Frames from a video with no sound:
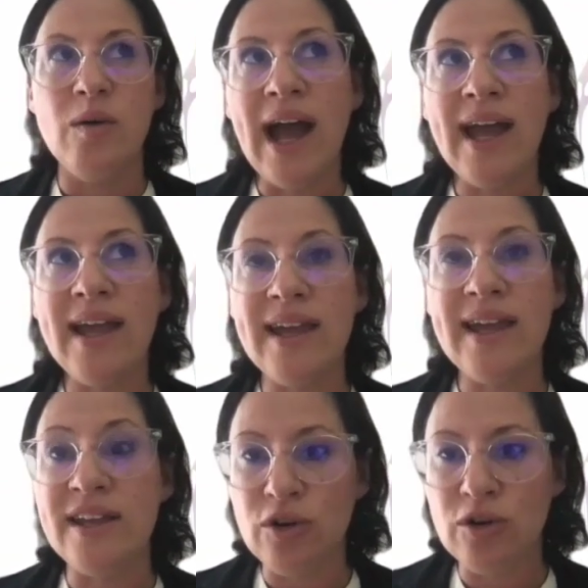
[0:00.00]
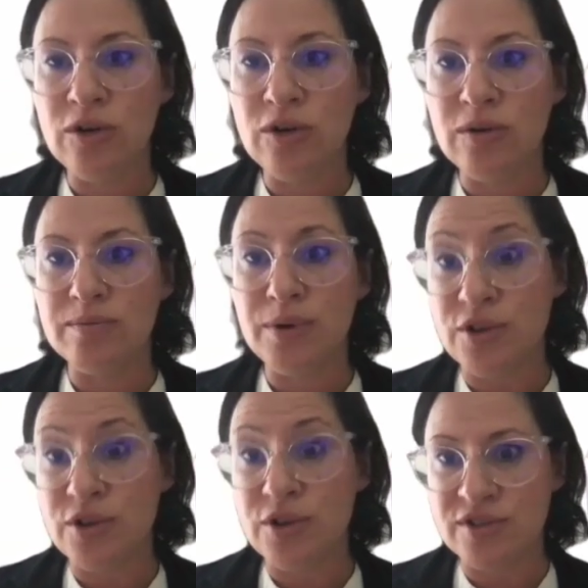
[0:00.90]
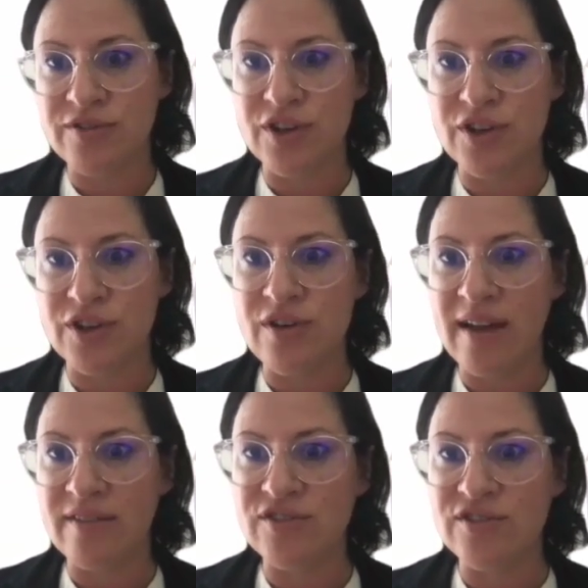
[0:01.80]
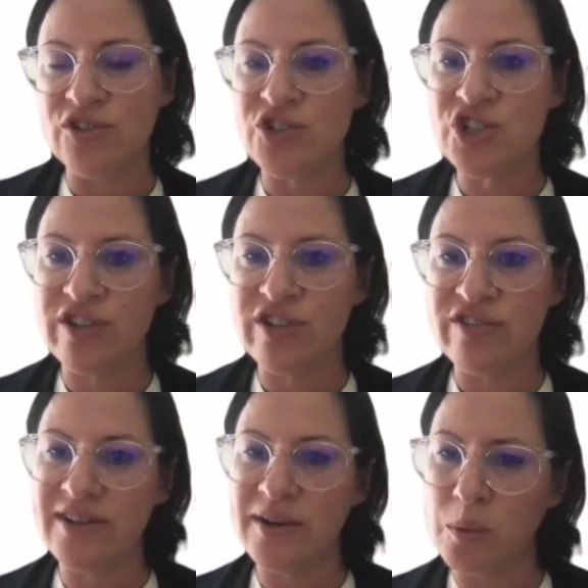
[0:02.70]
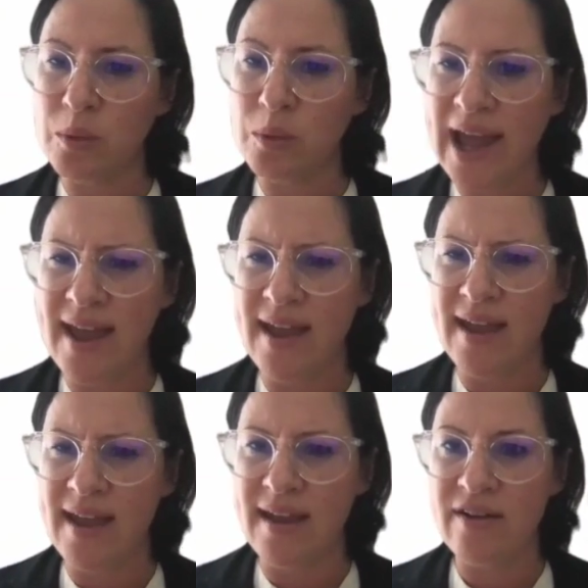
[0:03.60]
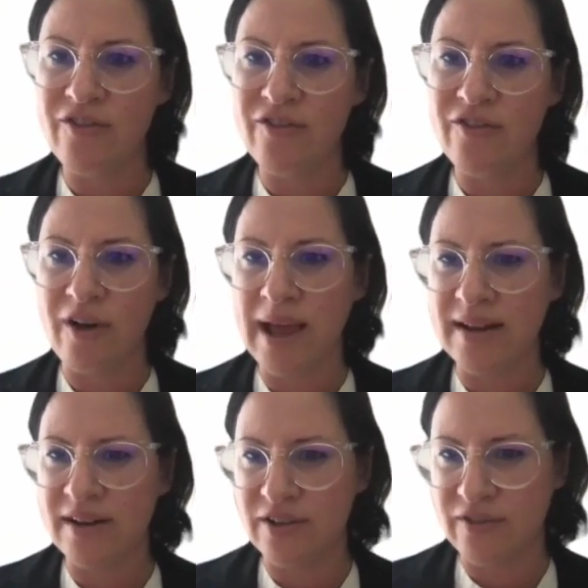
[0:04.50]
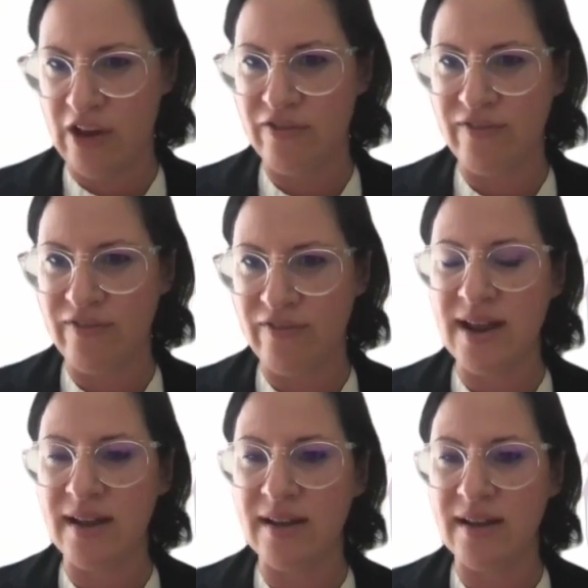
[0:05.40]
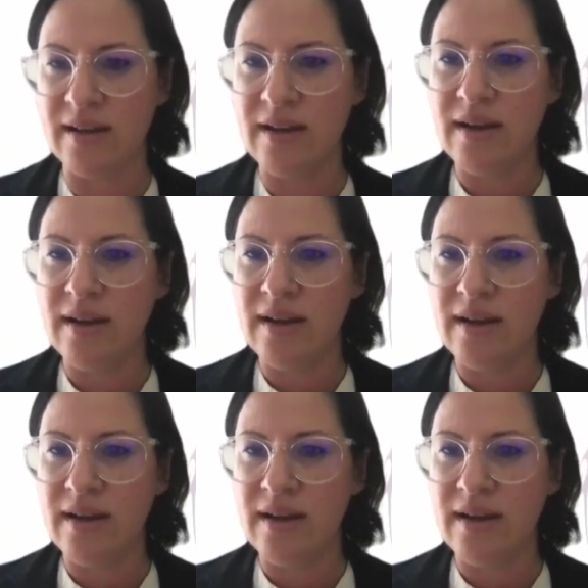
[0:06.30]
why, in your personal view, have donors shifted away from palliative care funding?